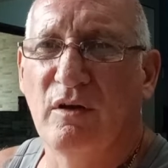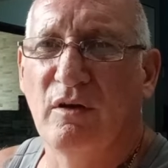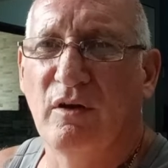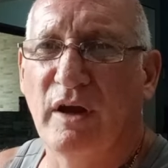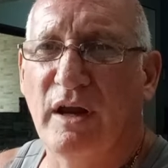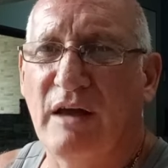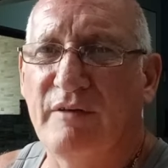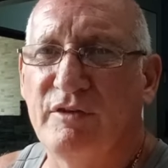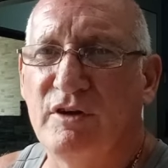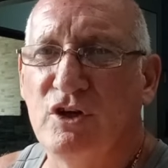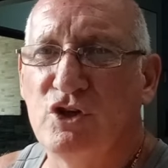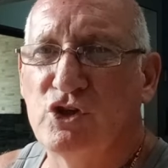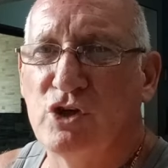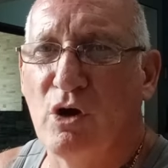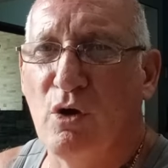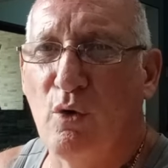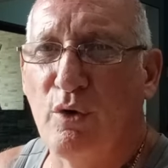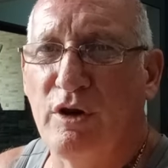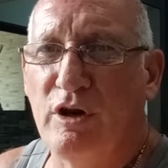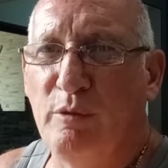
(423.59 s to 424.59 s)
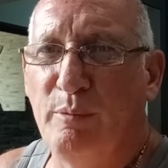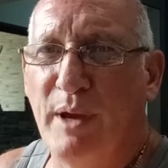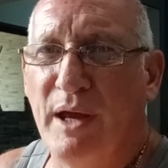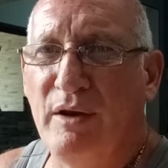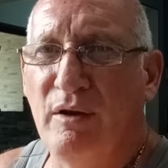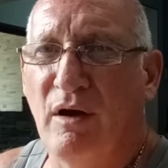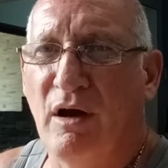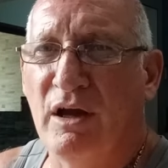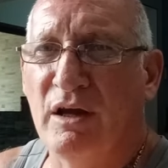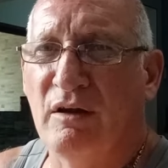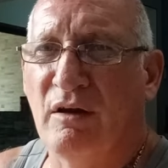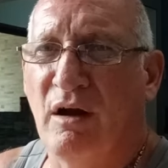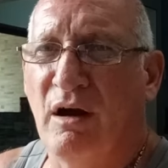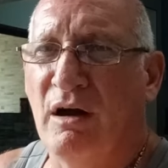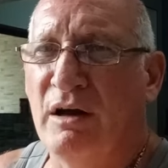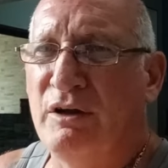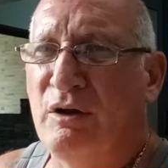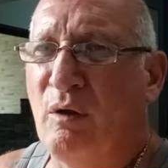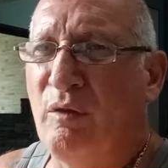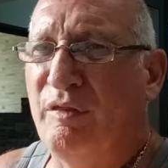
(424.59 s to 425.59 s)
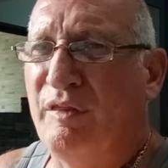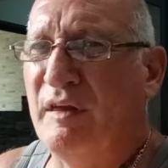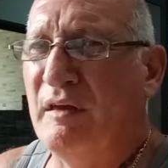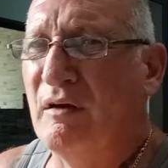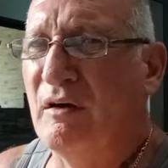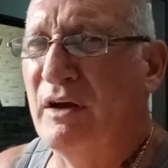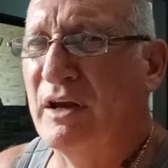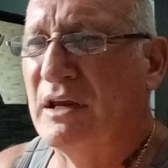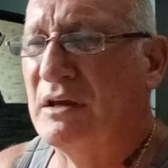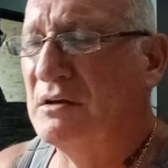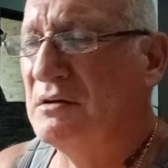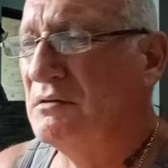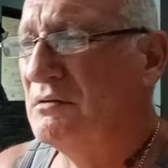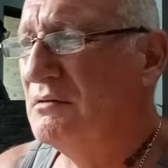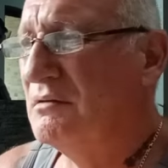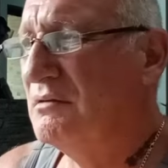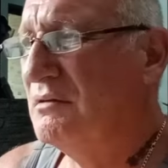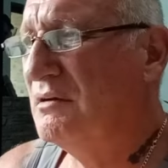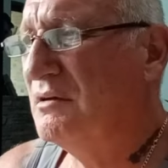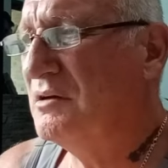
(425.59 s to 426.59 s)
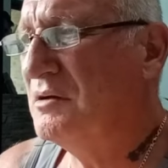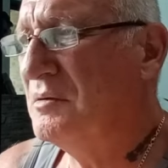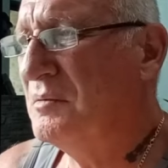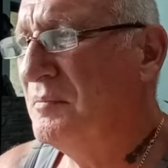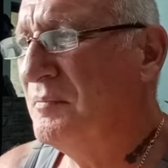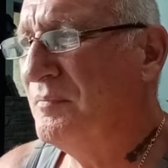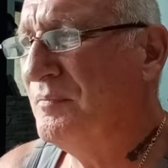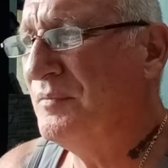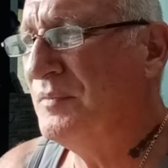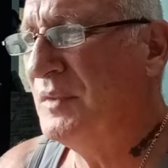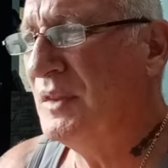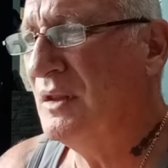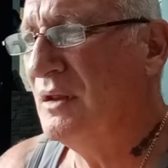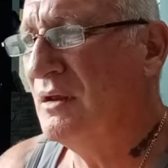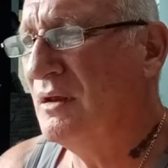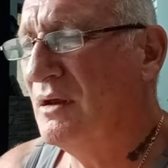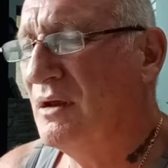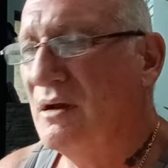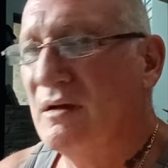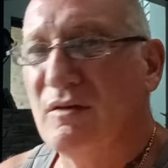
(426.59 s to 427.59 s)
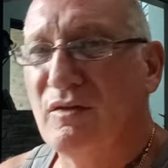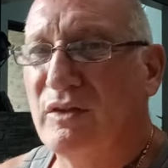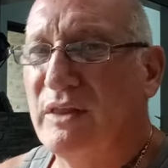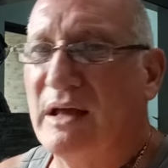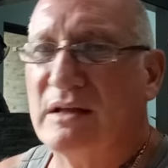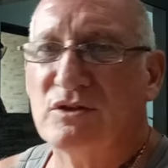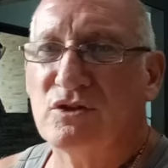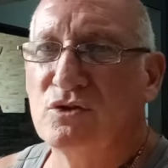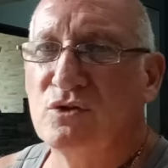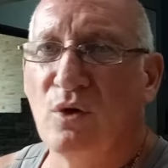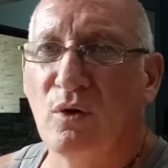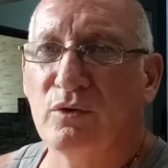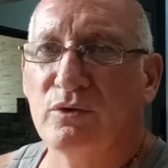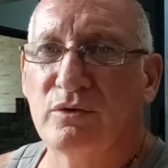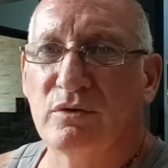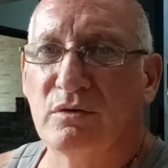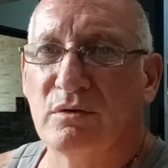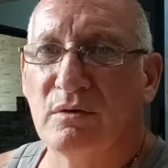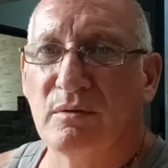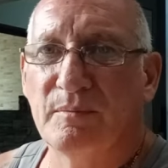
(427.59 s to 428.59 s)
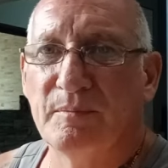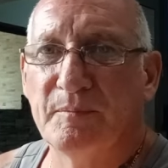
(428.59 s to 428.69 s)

like having a child in the bed, I don't think I could. That's not.